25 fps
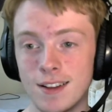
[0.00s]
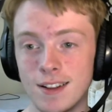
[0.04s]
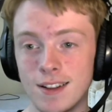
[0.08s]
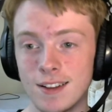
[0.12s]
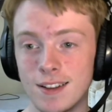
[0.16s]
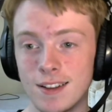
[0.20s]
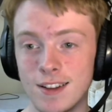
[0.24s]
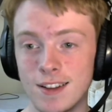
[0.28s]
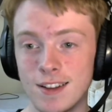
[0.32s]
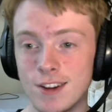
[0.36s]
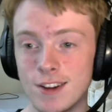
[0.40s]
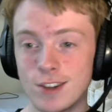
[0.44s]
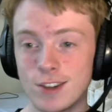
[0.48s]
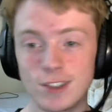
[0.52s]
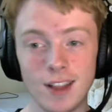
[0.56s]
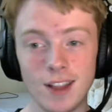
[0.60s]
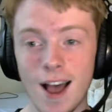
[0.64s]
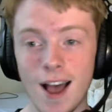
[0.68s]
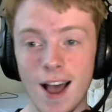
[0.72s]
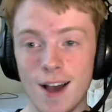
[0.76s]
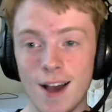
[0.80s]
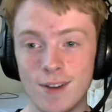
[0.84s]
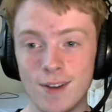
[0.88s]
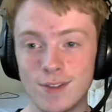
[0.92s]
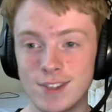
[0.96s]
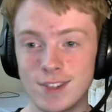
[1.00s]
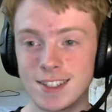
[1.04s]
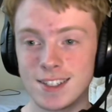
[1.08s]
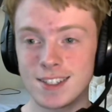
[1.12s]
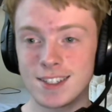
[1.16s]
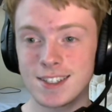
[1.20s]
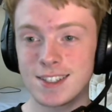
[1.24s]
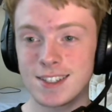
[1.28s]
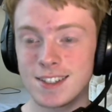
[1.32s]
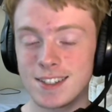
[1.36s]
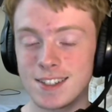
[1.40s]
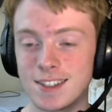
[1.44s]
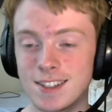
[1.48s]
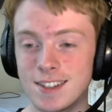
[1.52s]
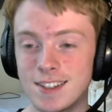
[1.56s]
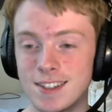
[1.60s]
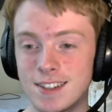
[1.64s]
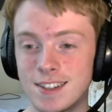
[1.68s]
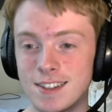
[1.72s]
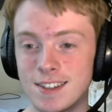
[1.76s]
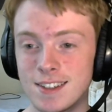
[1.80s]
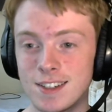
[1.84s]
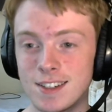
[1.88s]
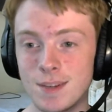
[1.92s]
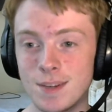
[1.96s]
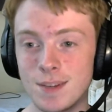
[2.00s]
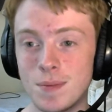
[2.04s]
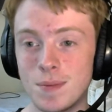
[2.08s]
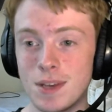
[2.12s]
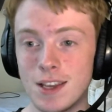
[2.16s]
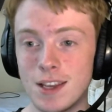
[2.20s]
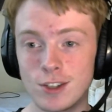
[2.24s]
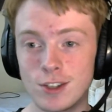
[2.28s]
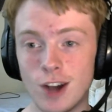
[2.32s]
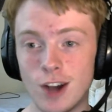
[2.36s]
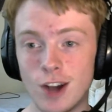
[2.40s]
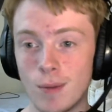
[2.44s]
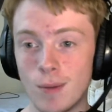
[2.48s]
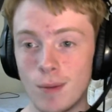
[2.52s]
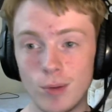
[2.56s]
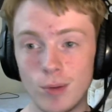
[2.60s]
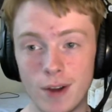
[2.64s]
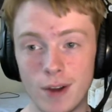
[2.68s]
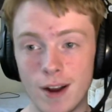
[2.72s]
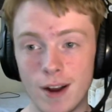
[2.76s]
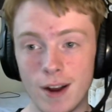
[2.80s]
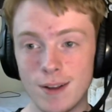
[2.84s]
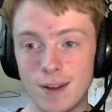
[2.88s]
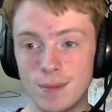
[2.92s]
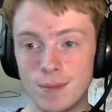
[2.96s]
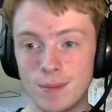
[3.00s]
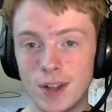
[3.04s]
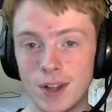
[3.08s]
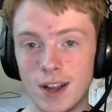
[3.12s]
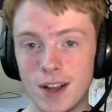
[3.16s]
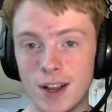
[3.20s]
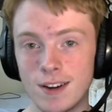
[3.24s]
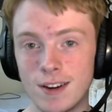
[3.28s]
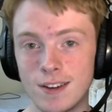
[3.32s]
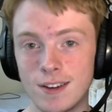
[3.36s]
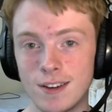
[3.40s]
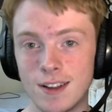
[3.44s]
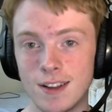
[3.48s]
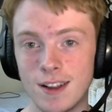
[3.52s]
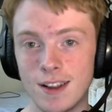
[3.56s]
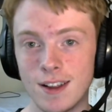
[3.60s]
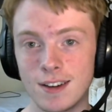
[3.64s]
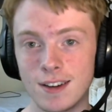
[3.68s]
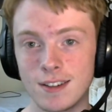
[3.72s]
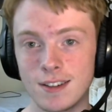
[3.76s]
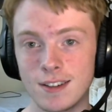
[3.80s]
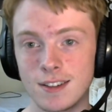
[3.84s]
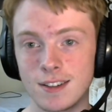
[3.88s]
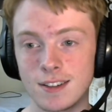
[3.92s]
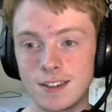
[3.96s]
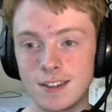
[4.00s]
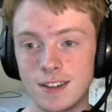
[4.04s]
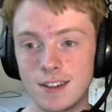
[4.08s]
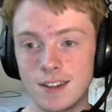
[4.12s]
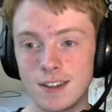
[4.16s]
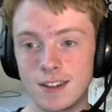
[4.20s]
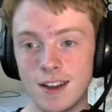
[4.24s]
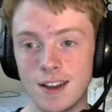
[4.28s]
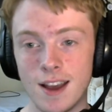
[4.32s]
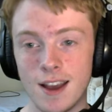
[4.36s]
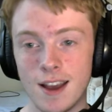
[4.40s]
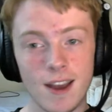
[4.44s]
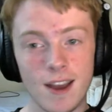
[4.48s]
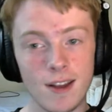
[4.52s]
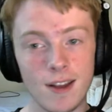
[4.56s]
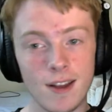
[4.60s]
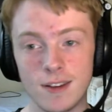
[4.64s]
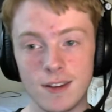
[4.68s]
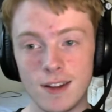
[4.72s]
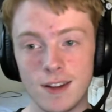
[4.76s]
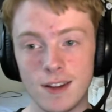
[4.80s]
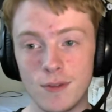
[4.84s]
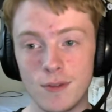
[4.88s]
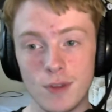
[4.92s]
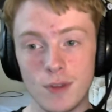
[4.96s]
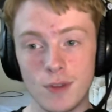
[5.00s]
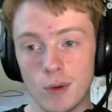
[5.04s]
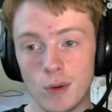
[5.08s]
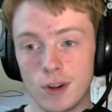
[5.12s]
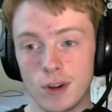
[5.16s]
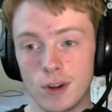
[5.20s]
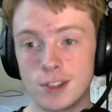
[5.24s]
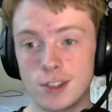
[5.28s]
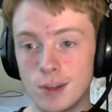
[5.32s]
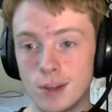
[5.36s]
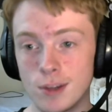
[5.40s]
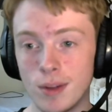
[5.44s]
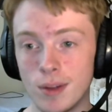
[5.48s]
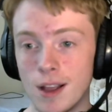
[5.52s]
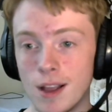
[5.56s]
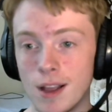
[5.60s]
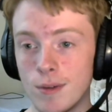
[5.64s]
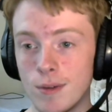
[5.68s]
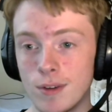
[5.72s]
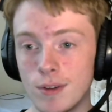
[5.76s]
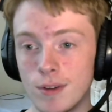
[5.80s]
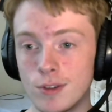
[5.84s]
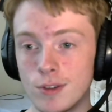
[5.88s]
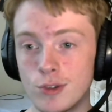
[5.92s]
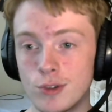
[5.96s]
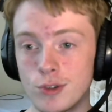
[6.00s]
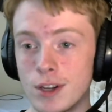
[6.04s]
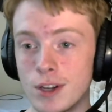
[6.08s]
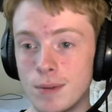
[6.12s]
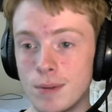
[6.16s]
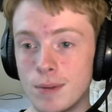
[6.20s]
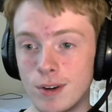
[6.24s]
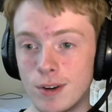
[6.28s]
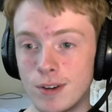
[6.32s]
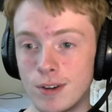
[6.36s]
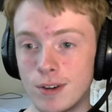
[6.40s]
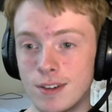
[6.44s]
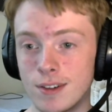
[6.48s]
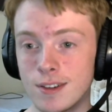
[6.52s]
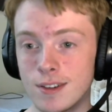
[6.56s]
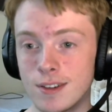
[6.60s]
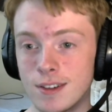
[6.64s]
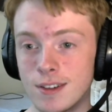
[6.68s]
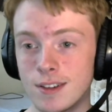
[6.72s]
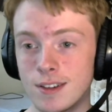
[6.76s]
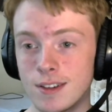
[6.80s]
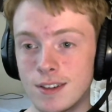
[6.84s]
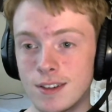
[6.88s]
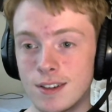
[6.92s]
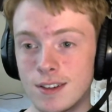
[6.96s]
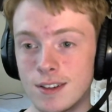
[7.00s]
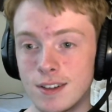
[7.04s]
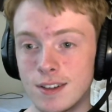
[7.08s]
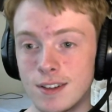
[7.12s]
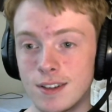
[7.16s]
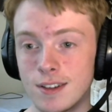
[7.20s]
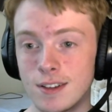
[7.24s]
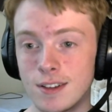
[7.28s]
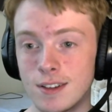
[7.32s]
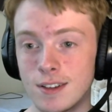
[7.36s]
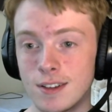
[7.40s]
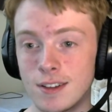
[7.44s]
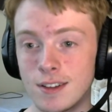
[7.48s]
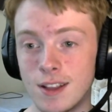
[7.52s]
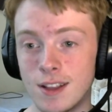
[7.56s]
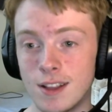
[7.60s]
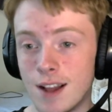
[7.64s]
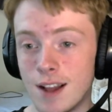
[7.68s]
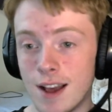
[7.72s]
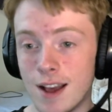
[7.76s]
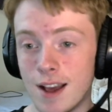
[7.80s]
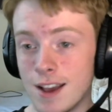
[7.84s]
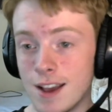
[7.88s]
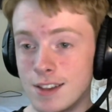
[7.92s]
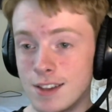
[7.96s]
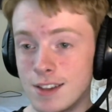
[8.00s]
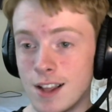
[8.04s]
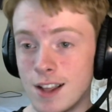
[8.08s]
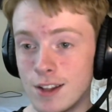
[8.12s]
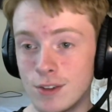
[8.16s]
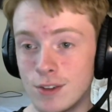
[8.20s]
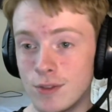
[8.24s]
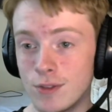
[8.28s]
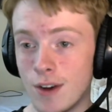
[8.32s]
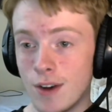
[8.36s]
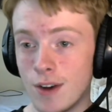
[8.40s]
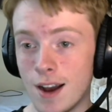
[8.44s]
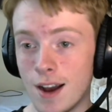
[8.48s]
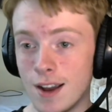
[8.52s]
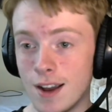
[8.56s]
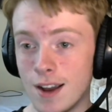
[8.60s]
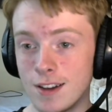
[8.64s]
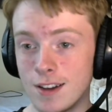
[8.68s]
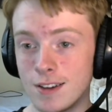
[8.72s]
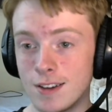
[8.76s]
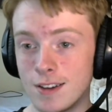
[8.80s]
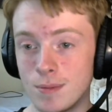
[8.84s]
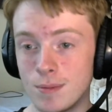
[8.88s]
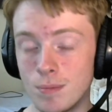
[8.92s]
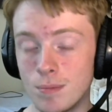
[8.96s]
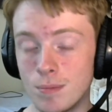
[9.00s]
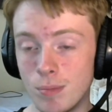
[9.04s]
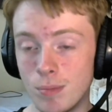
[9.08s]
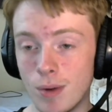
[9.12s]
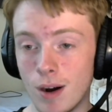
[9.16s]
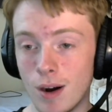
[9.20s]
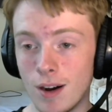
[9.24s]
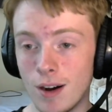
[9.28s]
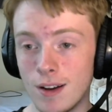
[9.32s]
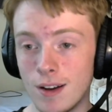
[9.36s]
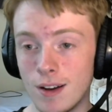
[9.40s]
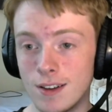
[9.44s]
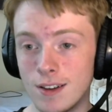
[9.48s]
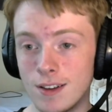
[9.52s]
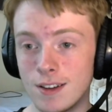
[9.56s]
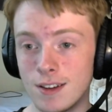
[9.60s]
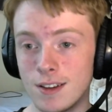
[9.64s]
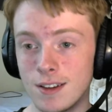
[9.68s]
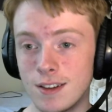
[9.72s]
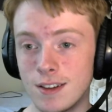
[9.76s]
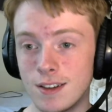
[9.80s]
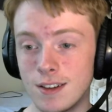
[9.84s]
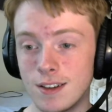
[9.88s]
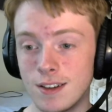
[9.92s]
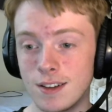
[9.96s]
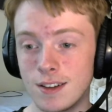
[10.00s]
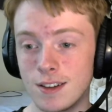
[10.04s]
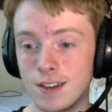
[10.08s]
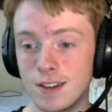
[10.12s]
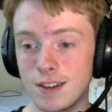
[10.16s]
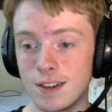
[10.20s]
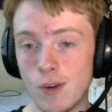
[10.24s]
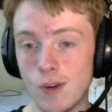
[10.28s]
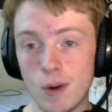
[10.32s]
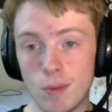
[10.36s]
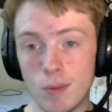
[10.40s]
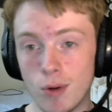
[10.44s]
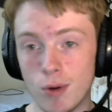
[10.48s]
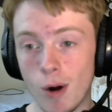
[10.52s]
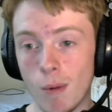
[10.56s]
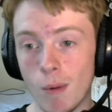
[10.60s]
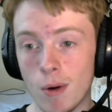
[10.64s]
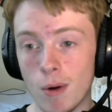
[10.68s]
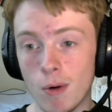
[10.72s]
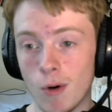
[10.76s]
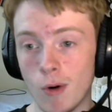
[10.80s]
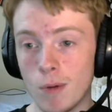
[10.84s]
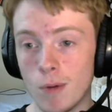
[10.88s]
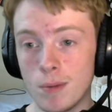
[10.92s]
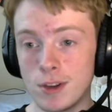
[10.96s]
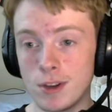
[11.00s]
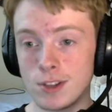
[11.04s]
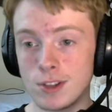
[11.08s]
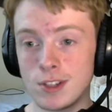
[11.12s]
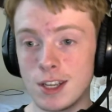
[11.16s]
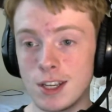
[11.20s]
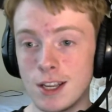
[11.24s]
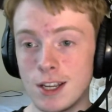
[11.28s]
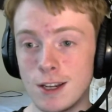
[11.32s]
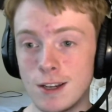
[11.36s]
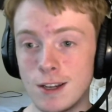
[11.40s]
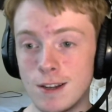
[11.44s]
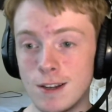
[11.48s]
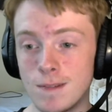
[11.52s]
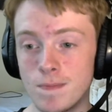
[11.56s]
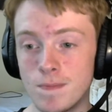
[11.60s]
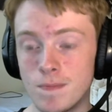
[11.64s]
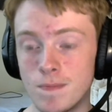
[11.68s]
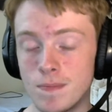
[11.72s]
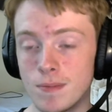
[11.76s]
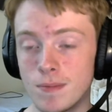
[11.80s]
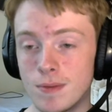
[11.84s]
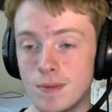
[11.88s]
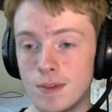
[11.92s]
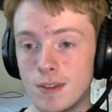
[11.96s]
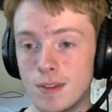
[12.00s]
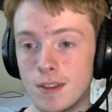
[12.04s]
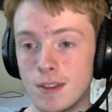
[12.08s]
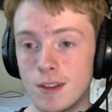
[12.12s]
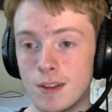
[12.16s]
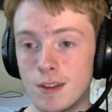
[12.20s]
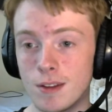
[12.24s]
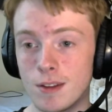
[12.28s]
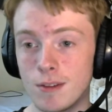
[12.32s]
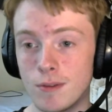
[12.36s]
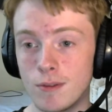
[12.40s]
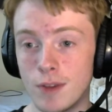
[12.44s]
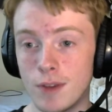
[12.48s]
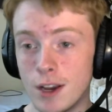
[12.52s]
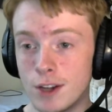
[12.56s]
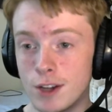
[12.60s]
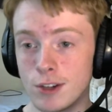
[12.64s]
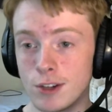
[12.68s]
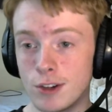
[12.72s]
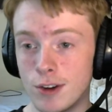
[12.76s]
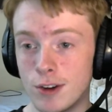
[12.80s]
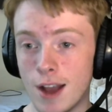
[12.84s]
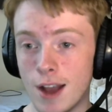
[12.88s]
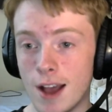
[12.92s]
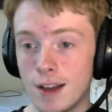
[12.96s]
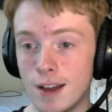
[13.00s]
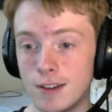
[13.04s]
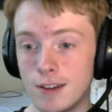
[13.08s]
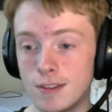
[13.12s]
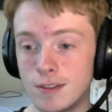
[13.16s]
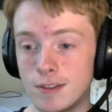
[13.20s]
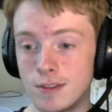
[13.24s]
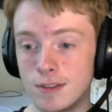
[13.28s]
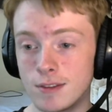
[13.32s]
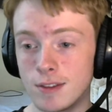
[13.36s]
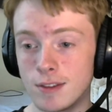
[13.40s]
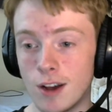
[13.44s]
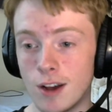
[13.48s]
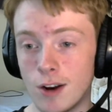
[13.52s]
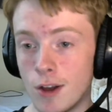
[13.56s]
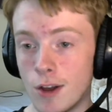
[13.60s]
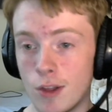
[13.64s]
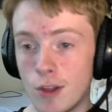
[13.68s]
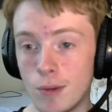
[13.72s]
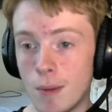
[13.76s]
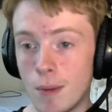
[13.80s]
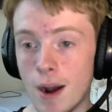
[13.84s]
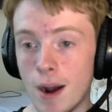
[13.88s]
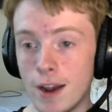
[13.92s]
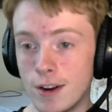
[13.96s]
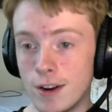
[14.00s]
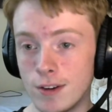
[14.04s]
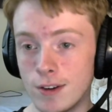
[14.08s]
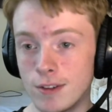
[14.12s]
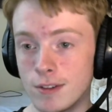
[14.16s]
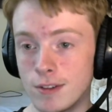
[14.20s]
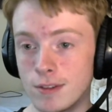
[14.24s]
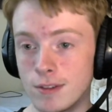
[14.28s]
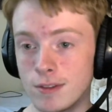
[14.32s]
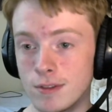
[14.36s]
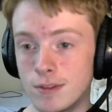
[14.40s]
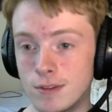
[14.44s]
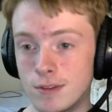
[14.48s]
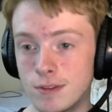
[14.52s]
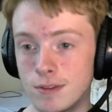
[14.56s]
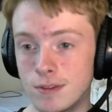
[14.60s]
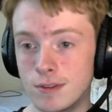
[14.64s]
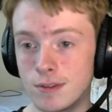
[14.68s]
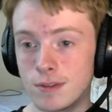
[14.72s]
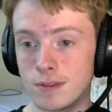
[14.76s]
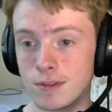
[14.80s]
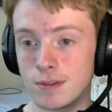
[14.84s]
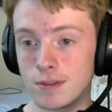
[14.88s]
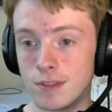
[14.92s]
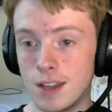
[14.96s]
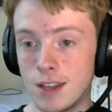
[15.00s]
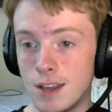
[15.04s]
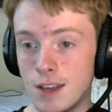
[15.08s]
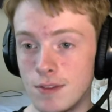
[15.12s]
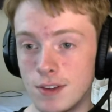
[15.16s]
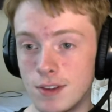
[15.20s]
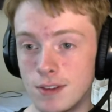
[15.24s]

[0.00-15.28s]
years left to be a top Bulgarian player. And if he wants to play with Dreamer, then I guess that's fine. But we probably won't be seeing Victor at another minor, even.